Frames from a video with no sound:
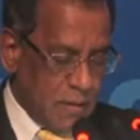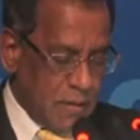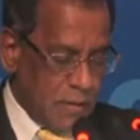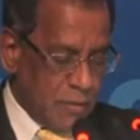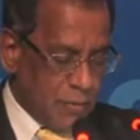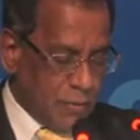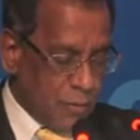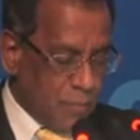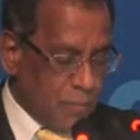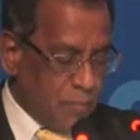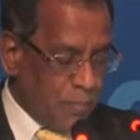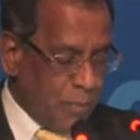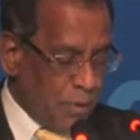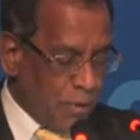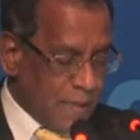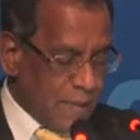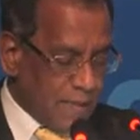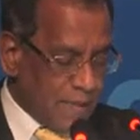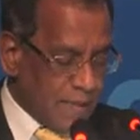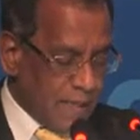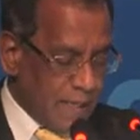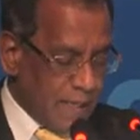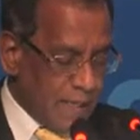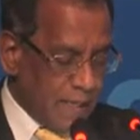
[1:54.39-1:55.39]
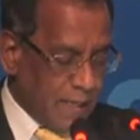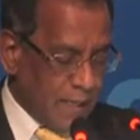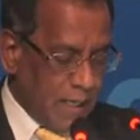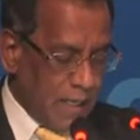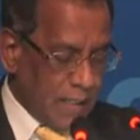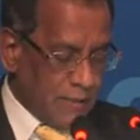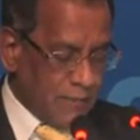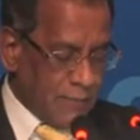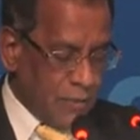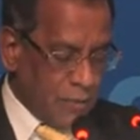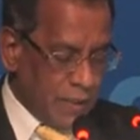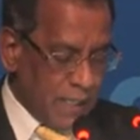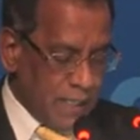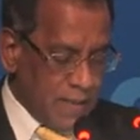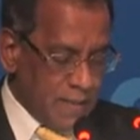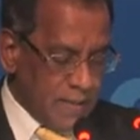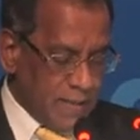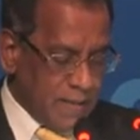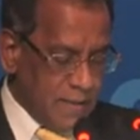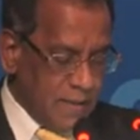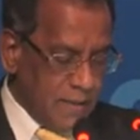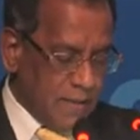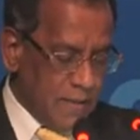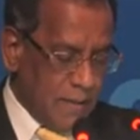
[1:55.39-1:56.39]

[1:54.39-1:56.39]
through policy advocacy,